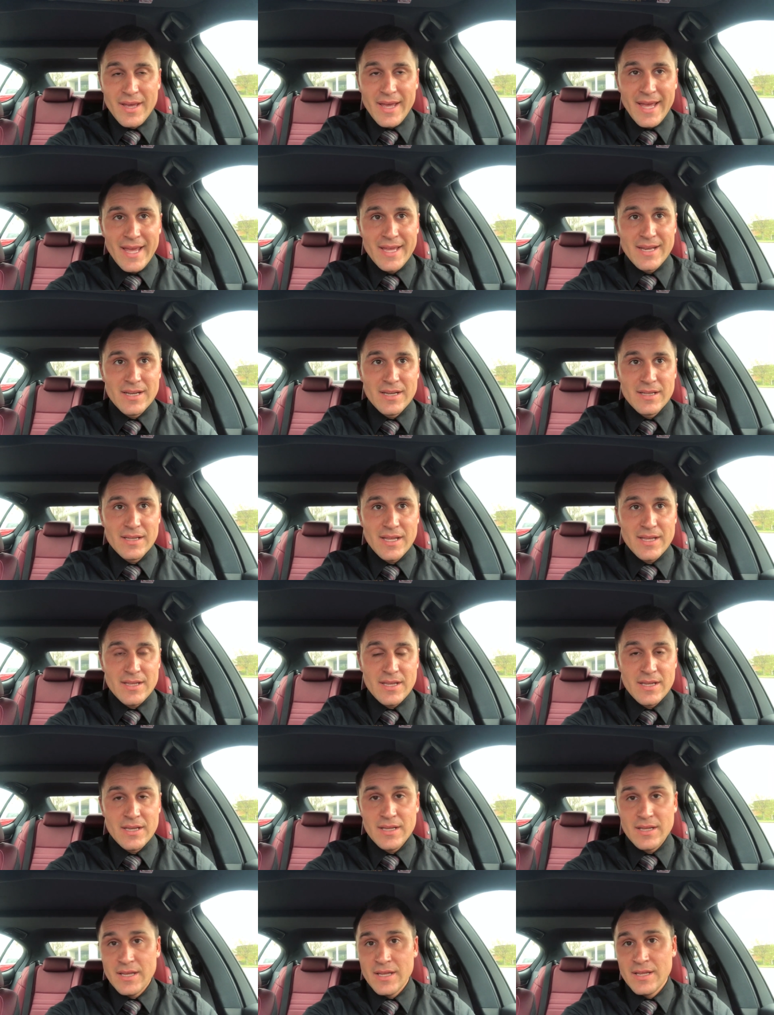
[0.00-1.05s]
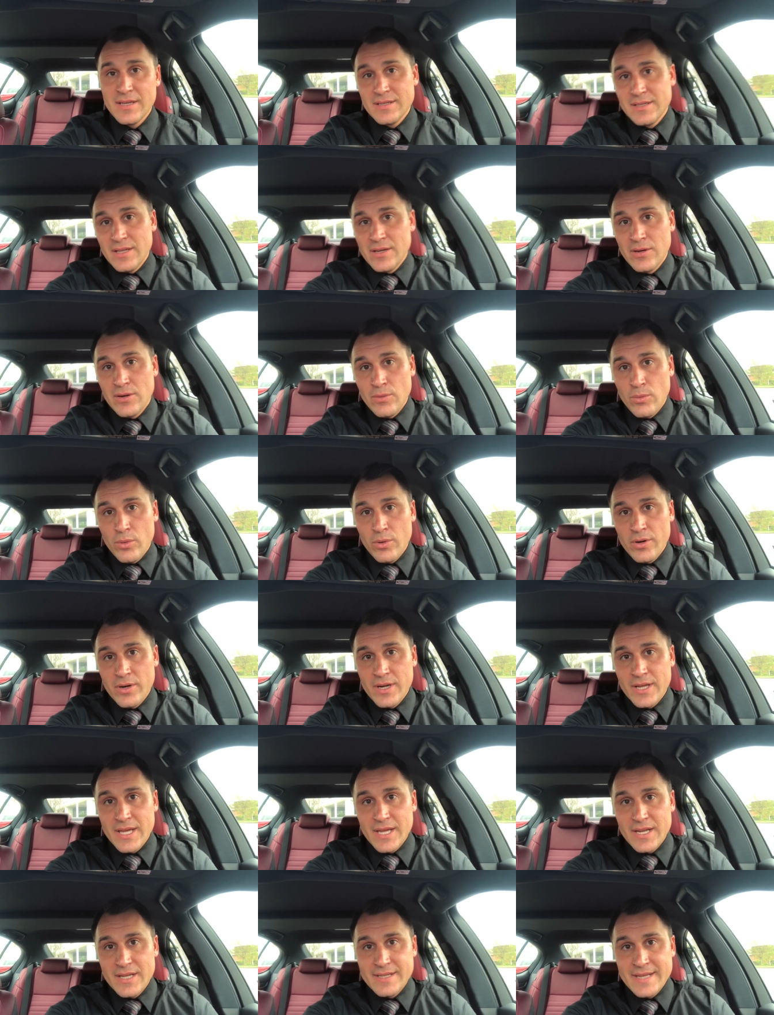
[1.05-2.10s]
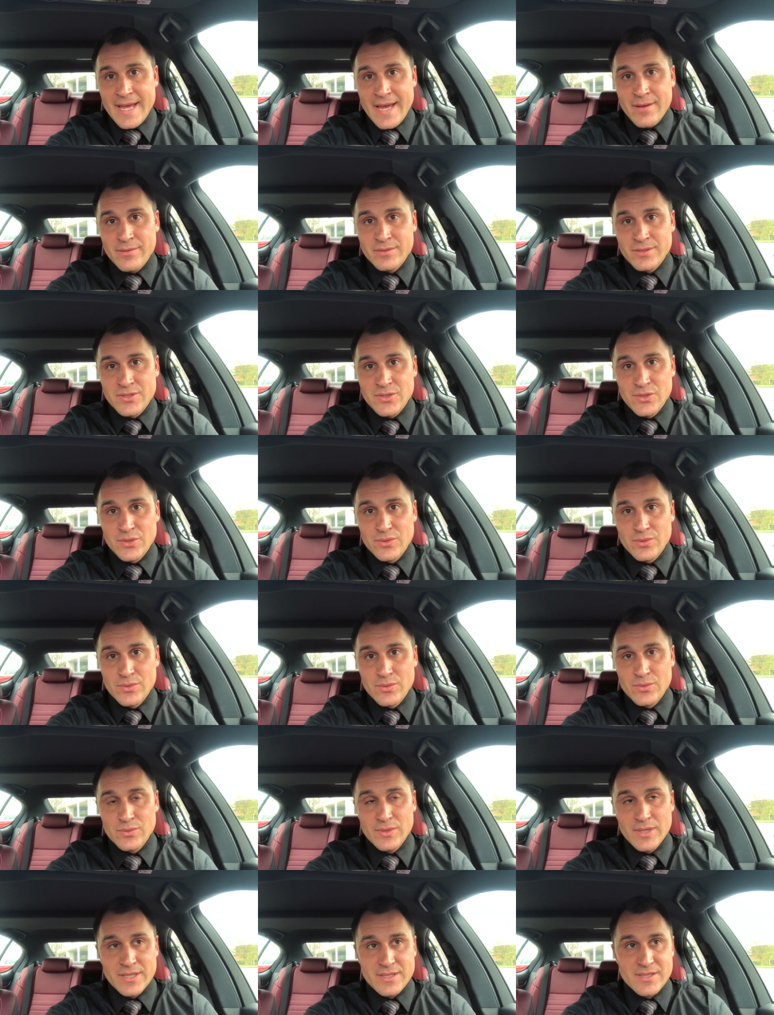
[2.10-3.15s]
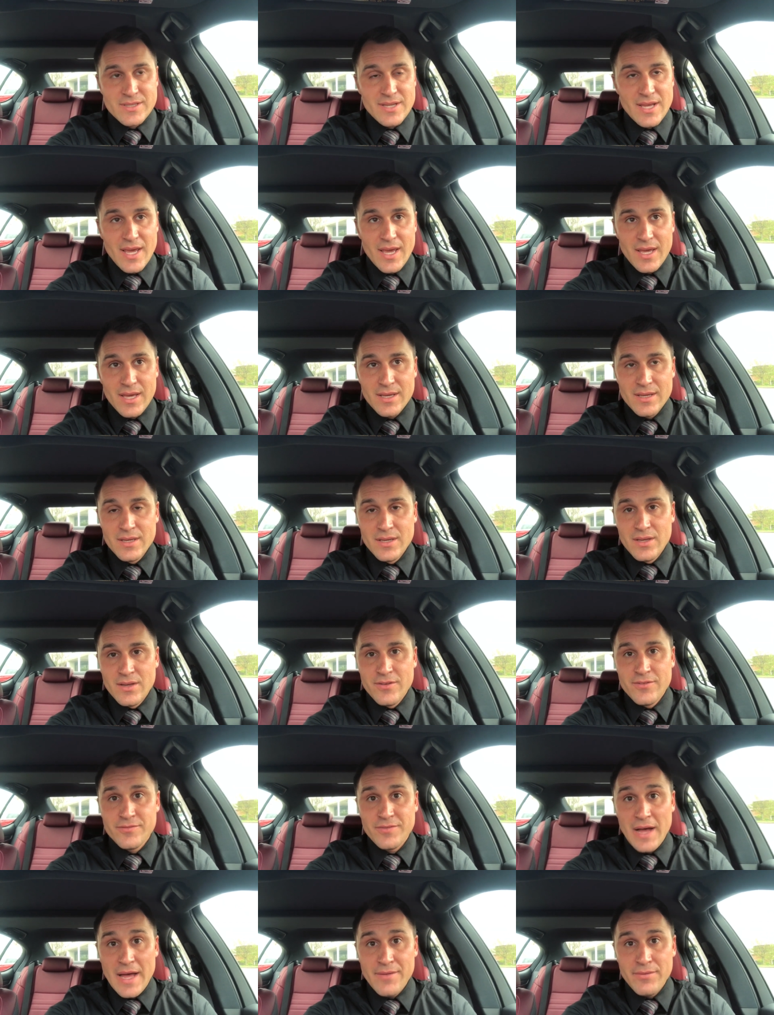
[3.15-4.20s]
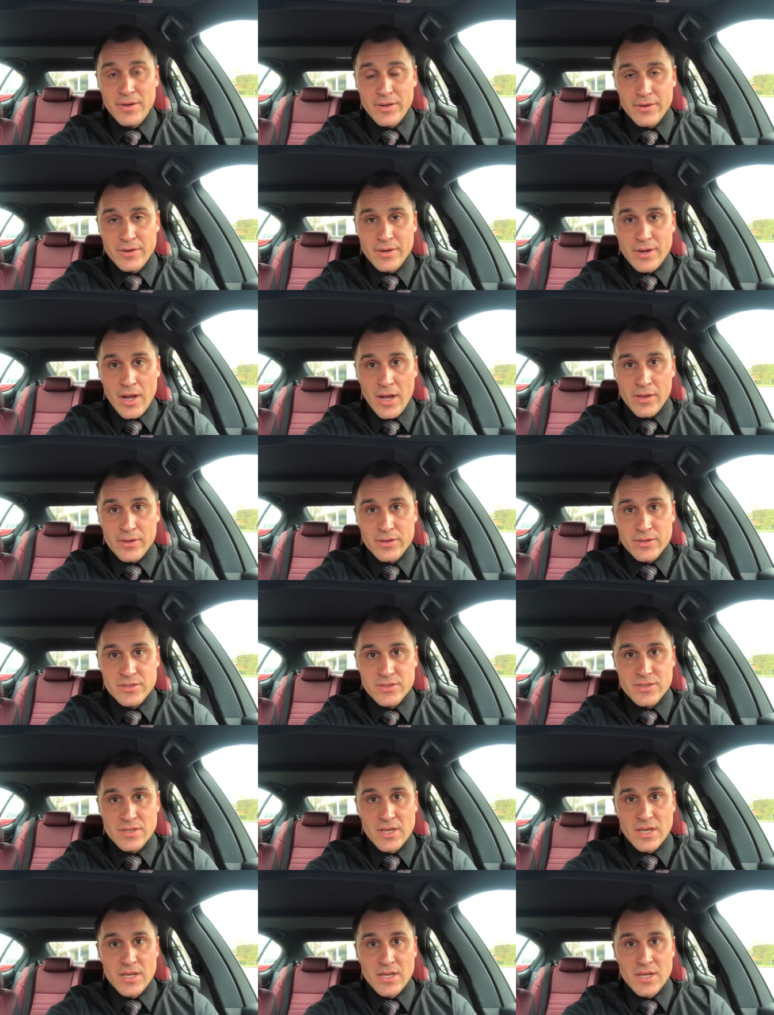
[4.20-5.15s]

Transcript: And in, in, in, in order to get it down to, let's say, $500,